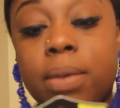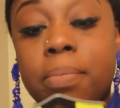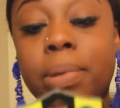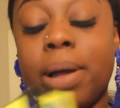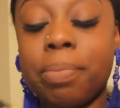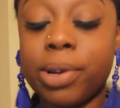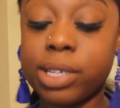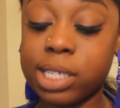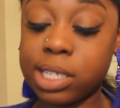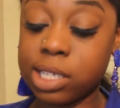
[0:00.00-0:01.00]

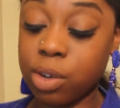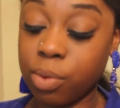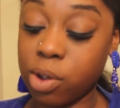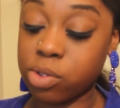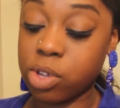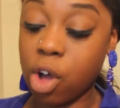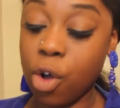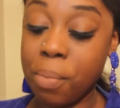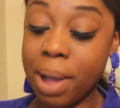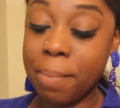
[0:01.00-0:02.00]
bumper. This is a rose
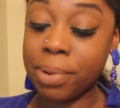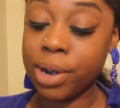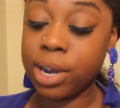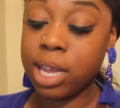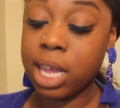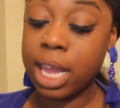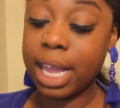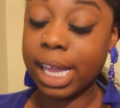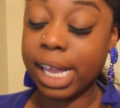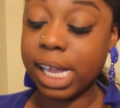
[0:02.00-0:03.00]
gold bumper
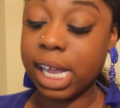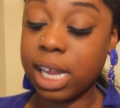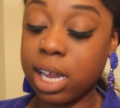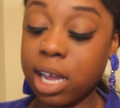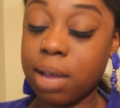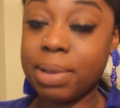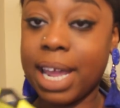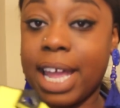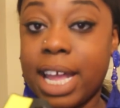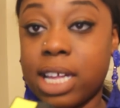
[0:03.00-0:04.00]
and um, it
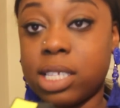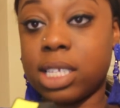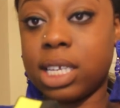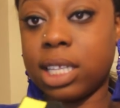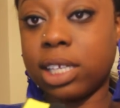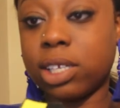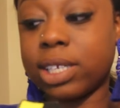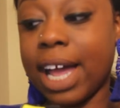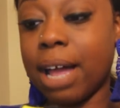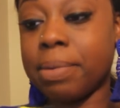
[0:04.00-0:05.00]
has the little
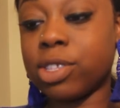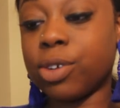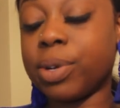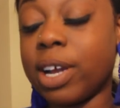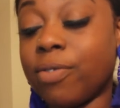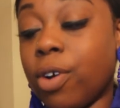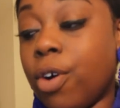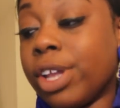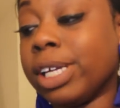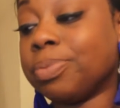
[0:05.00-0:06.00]
diamonds or whatever
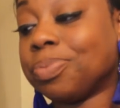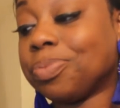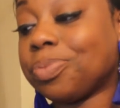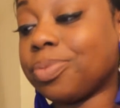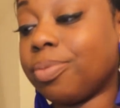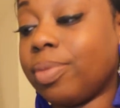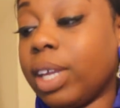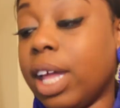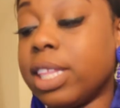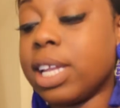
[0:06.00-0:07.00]
on it.
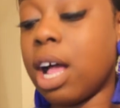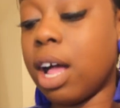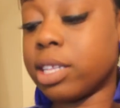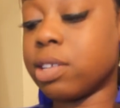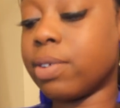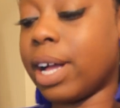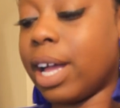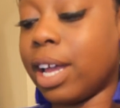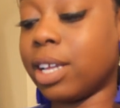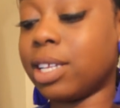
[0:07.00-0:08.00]
And then I also
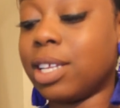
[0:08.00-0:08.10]
got